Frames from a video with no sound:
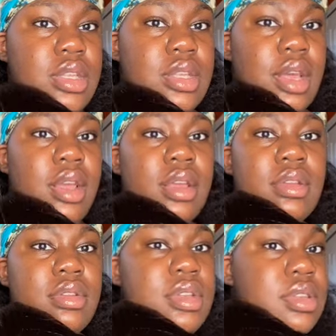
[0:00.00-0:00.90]
Like,
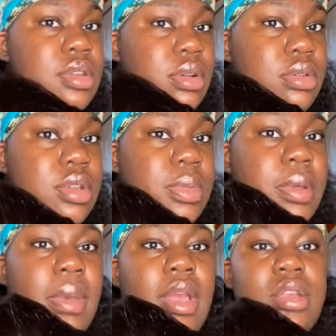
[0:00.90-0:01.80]
this is going to be
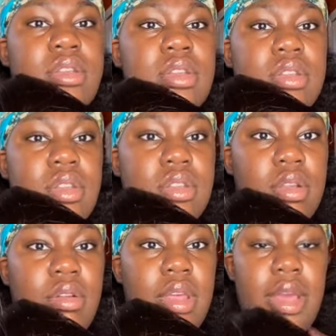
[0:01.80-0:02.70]
my easiest install
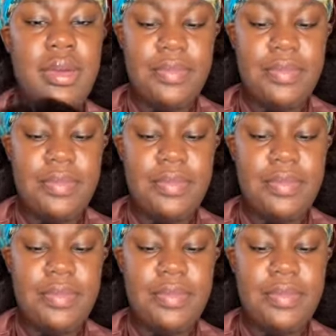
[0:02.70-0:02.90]
yet.